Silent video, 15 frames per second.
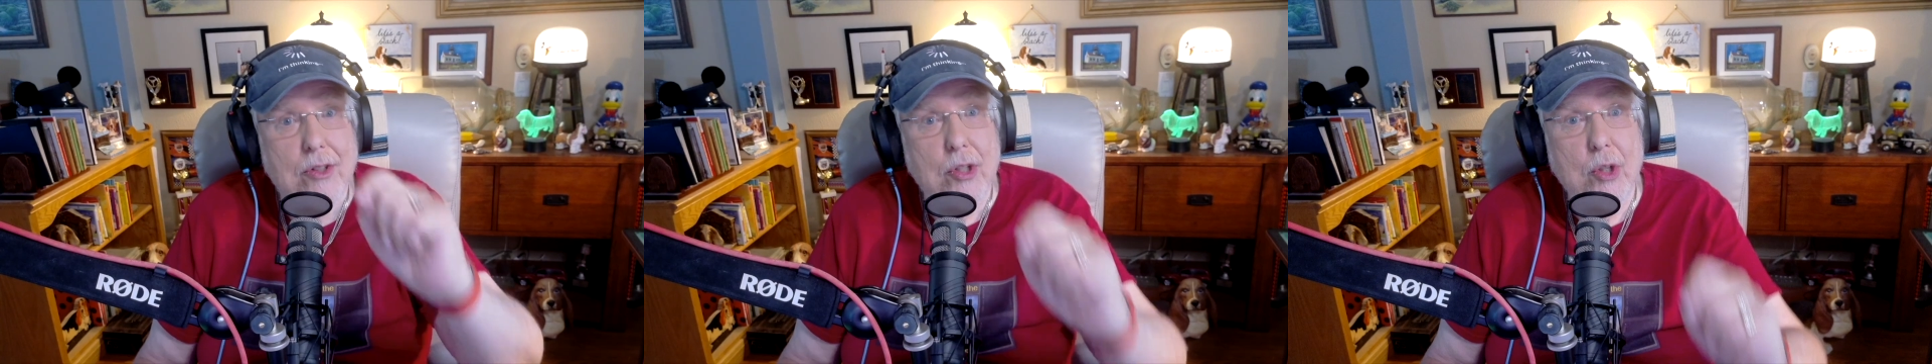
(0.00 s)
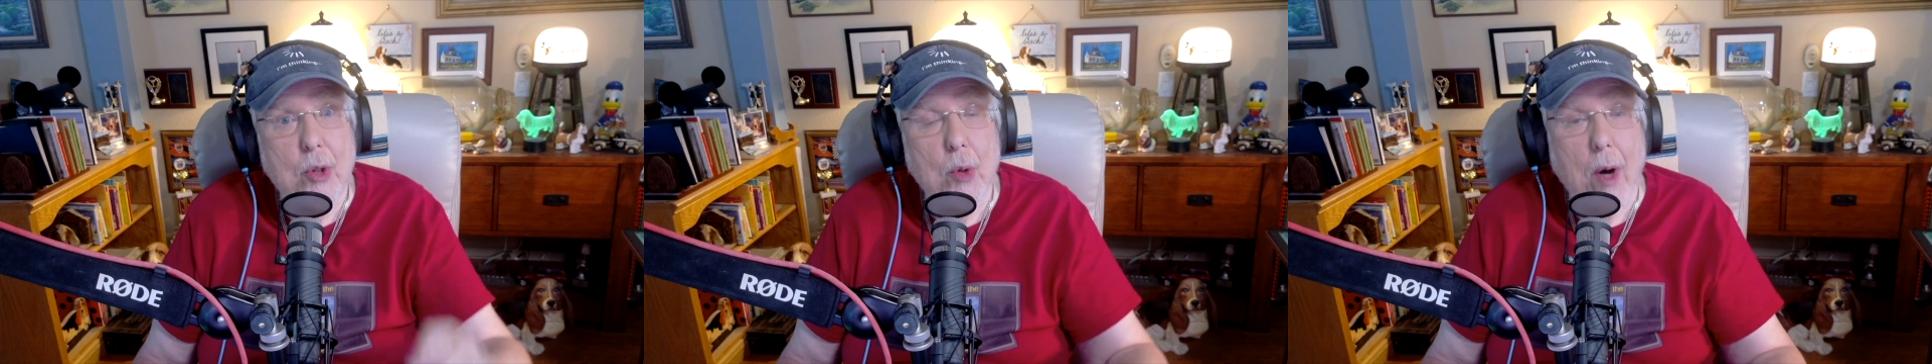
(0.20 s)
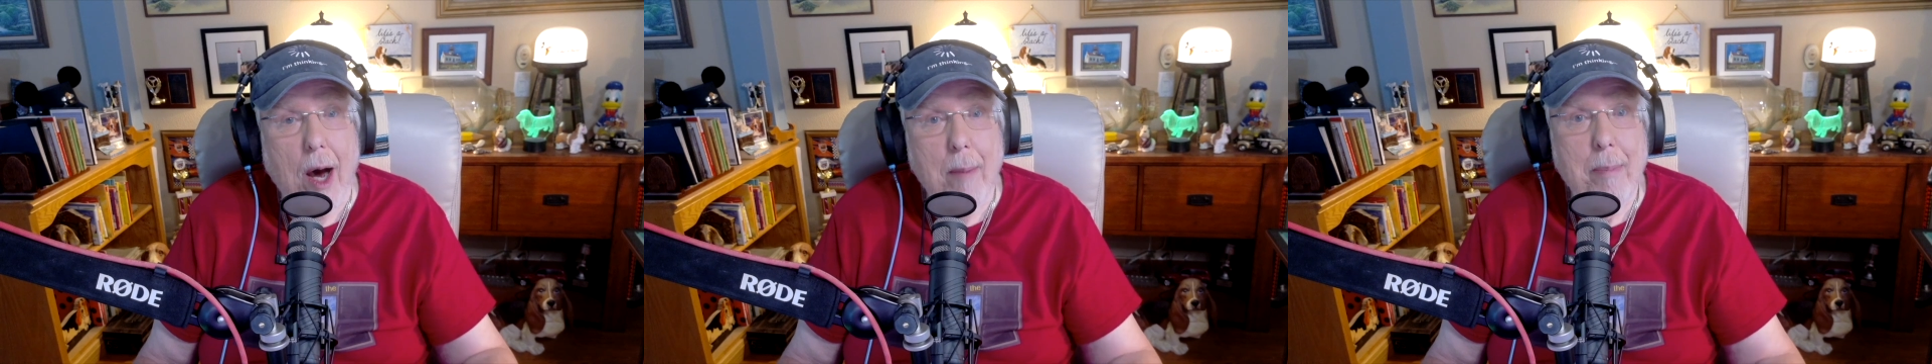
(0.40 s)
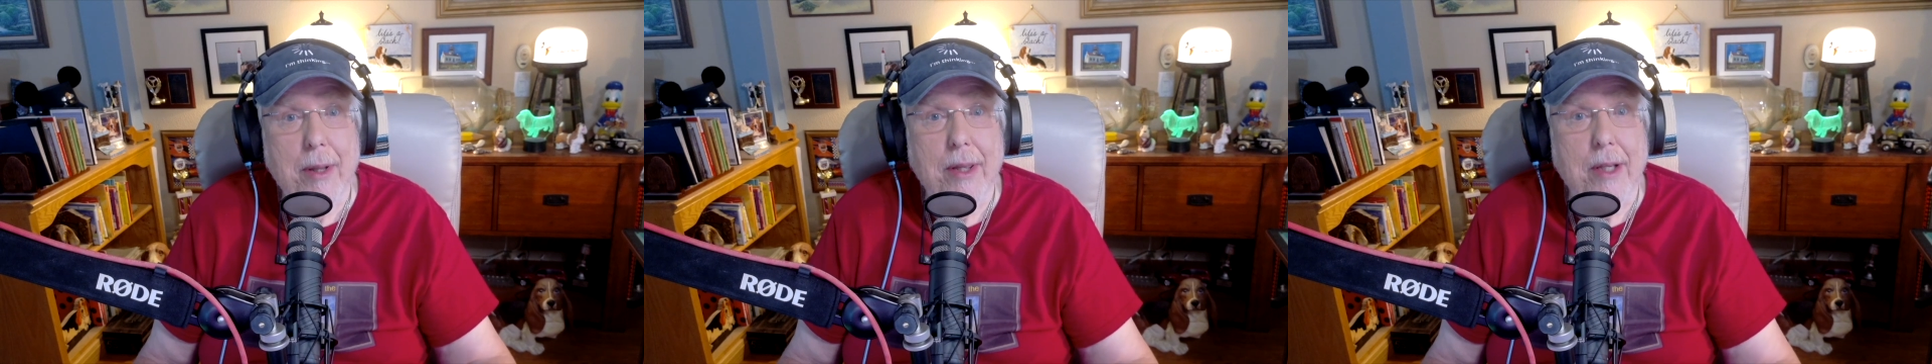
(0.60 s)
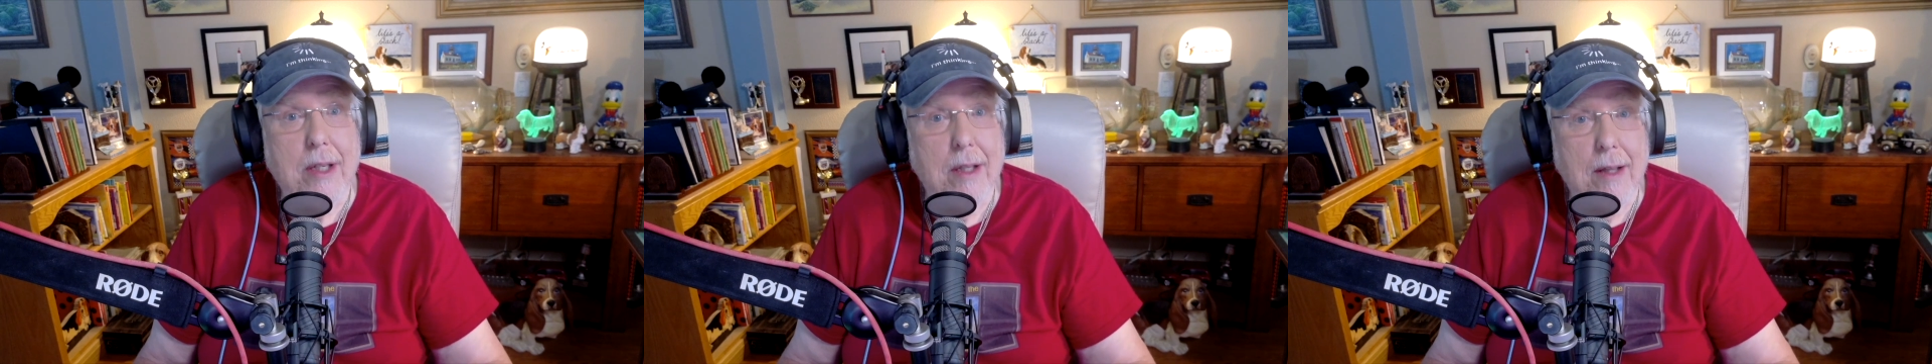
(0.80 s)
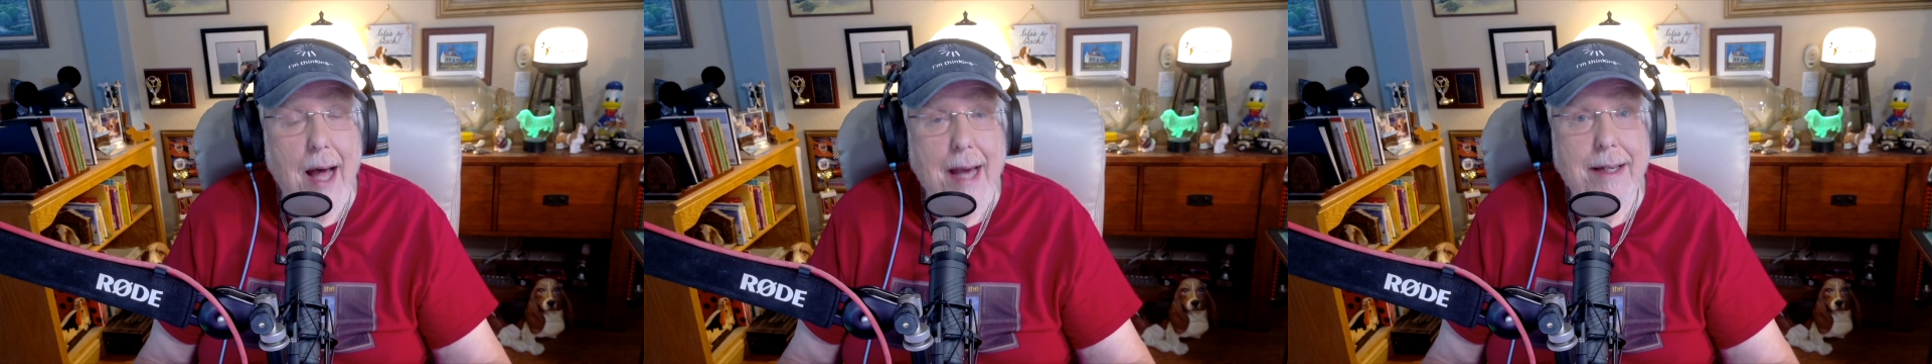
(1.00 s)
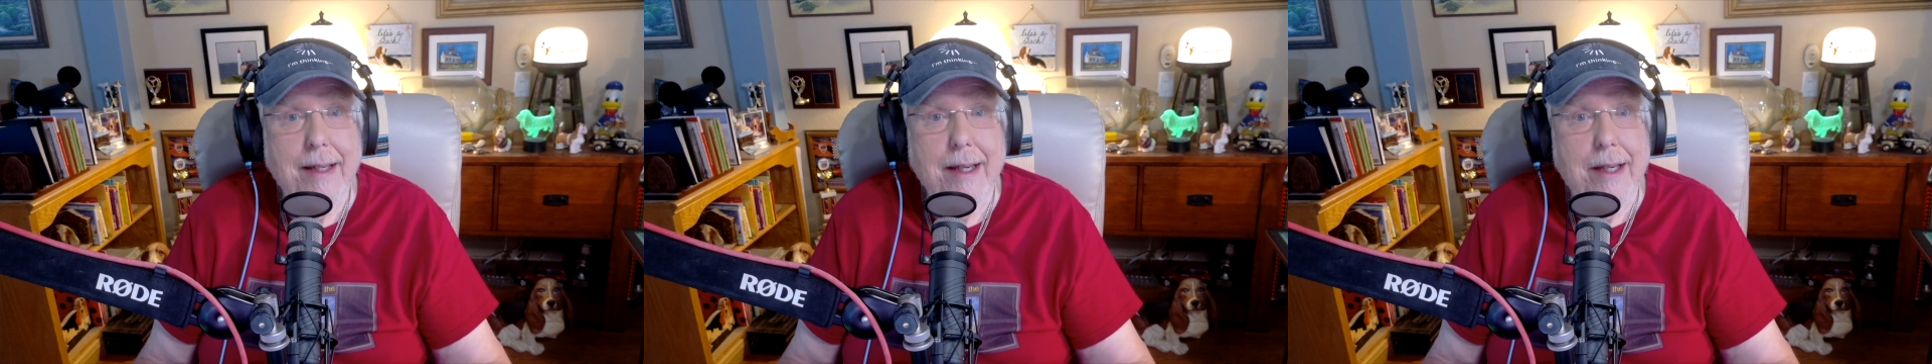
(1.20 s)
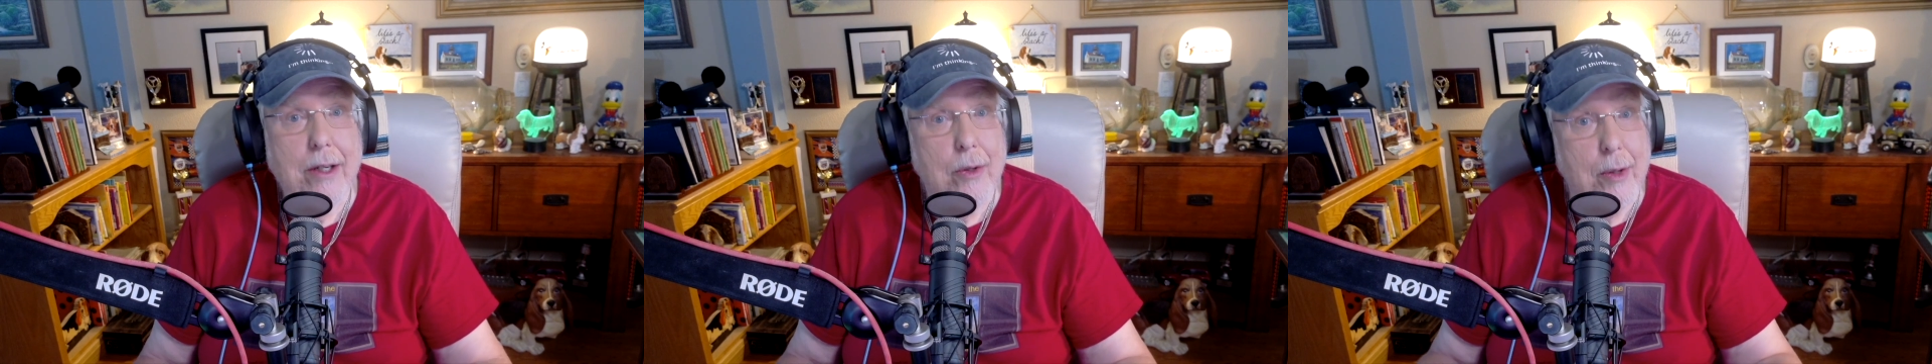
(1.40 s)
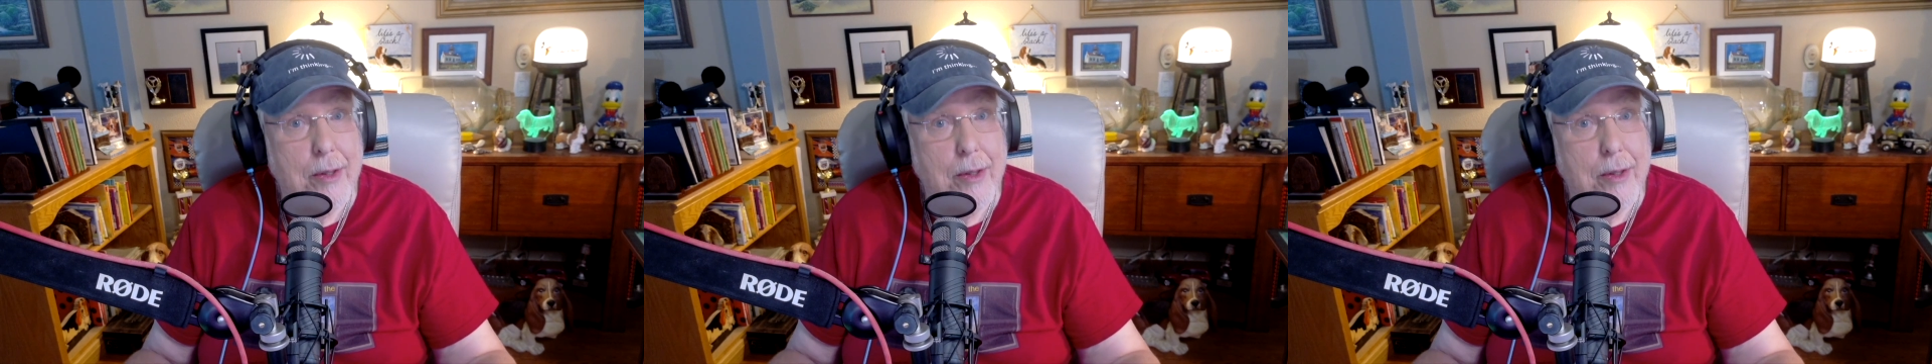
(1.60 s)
2 up in the Glide Gear,